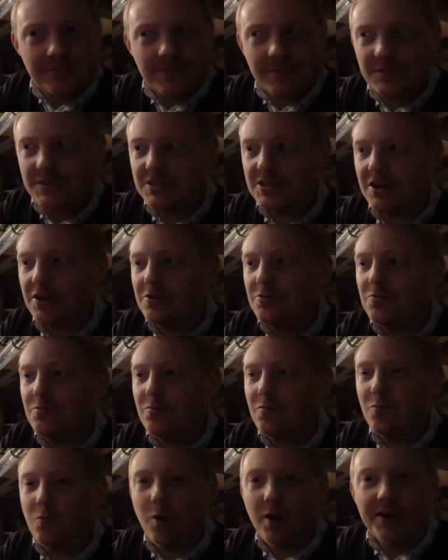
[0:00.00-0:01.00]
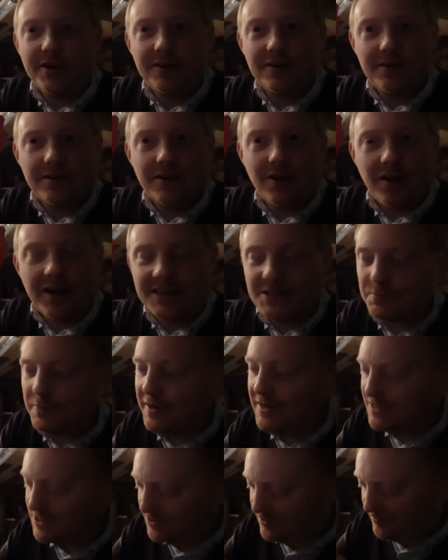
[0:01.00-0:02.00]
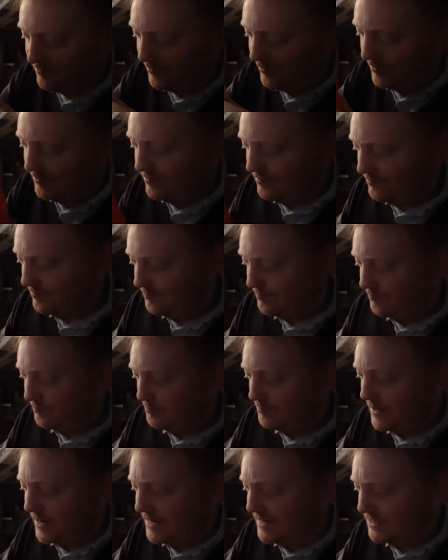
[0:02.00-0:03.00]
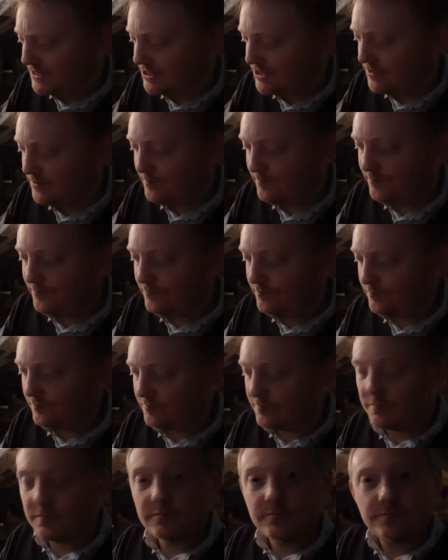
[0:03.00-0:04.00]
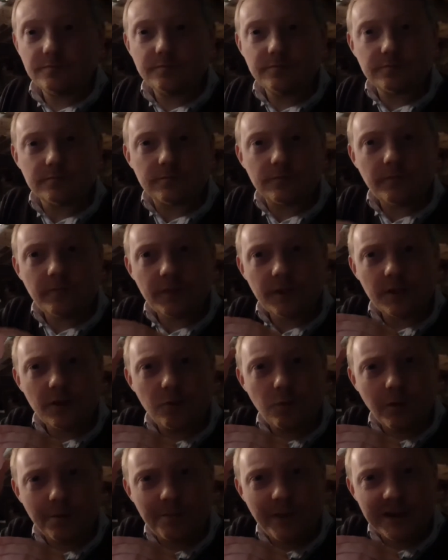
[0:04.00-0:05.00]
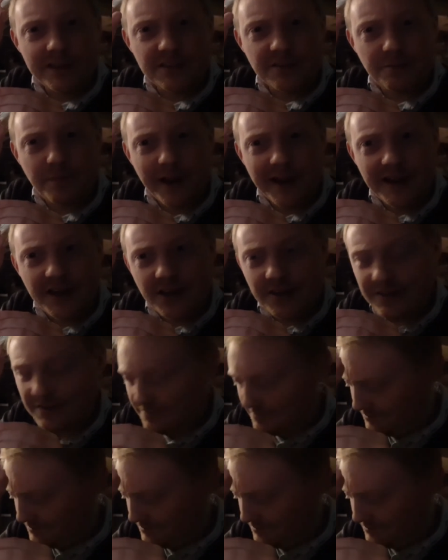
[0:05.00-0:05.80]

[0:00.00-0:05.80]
So, one nice piece of meat, one piece of bacon,